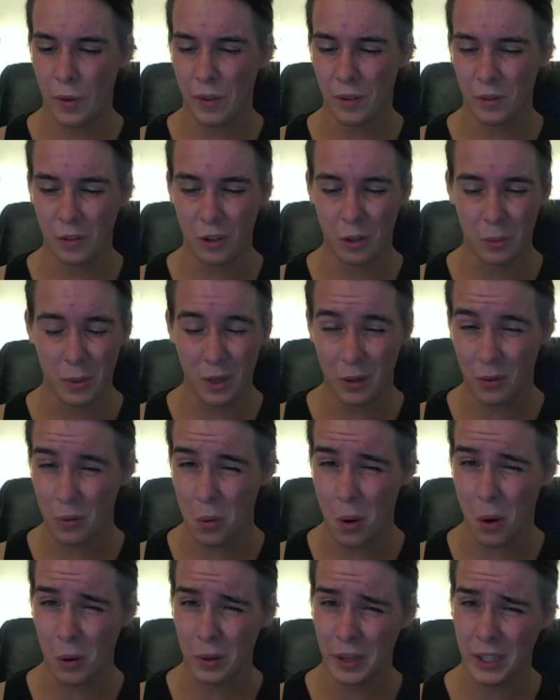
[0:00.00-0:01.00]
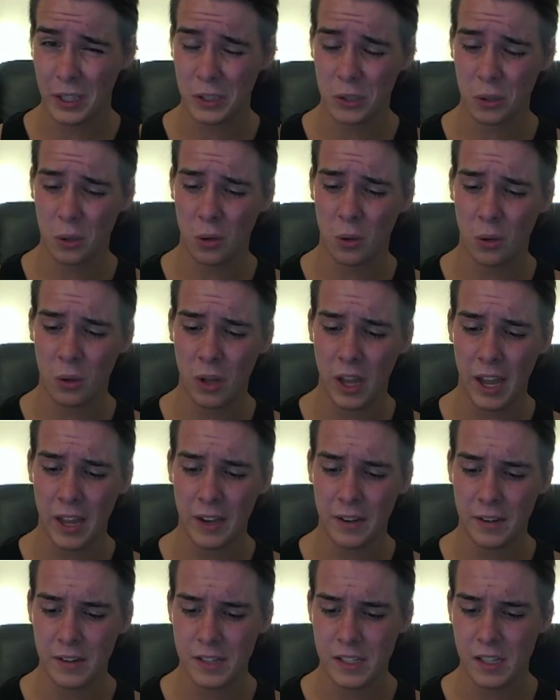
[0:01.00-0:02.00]
a little bit of quality control
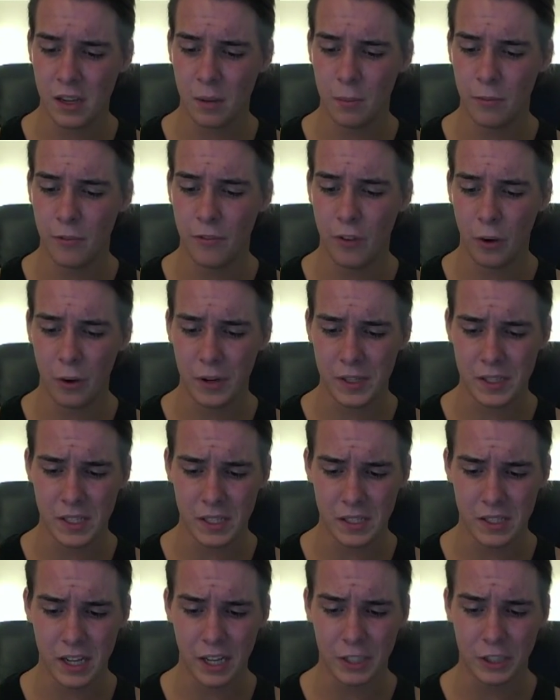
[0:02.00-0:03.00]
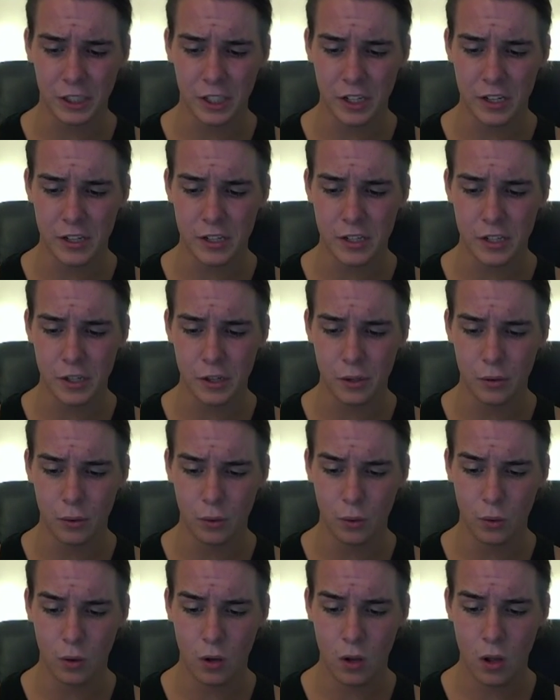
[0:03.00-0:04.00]
and some focused intention
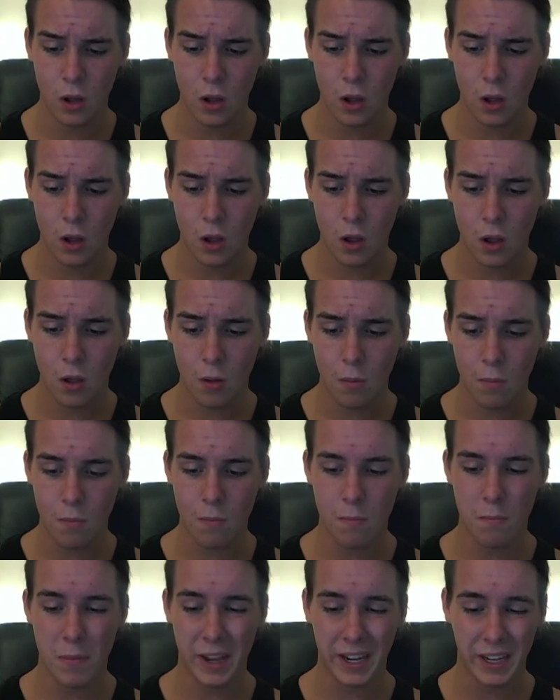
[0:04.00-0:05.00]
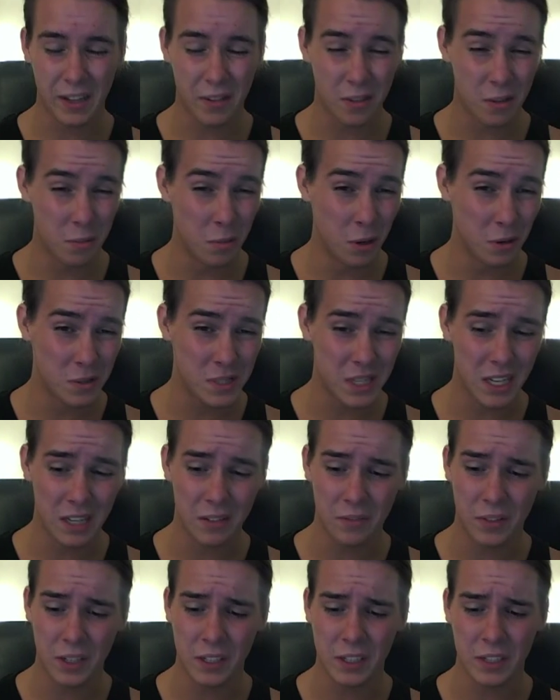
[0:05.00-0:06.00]
to make it the most
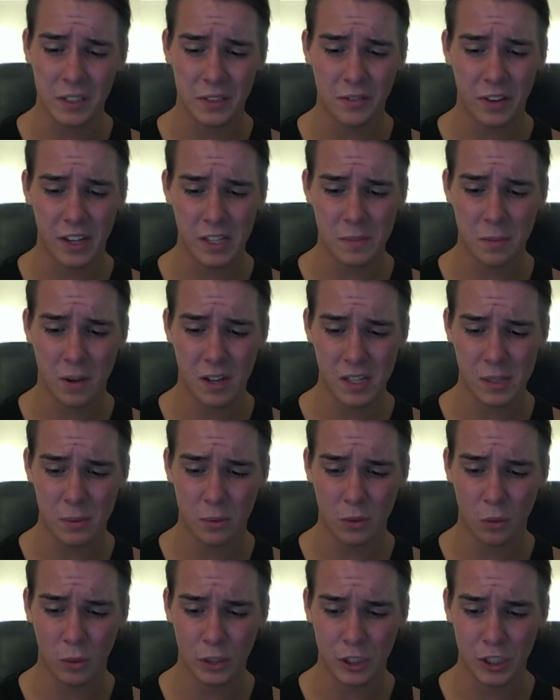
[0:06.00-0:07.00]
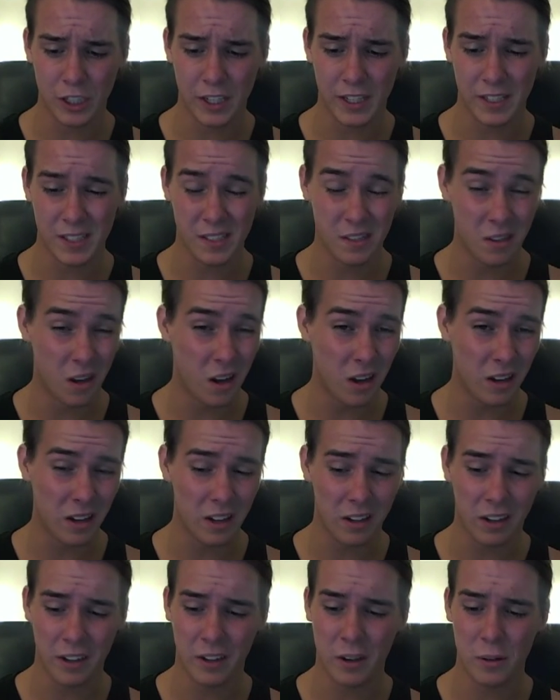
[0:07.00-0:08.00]
convenient device possible, which it's not,
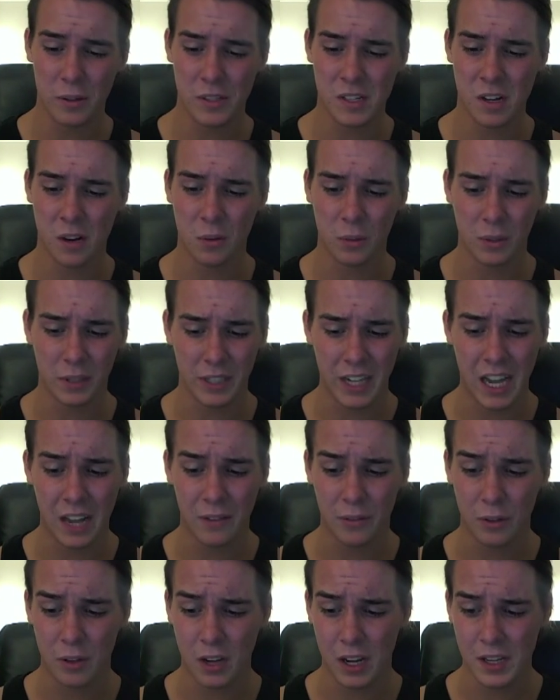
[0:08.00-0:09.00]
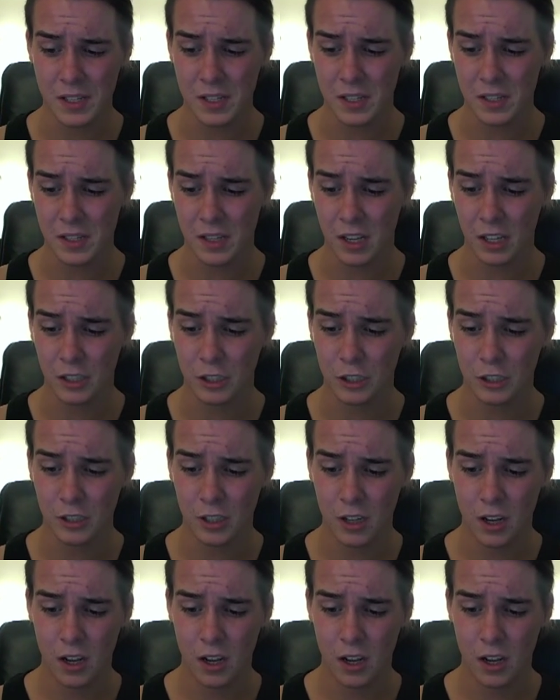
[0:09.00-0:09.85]
and I know it's not really advertised as such.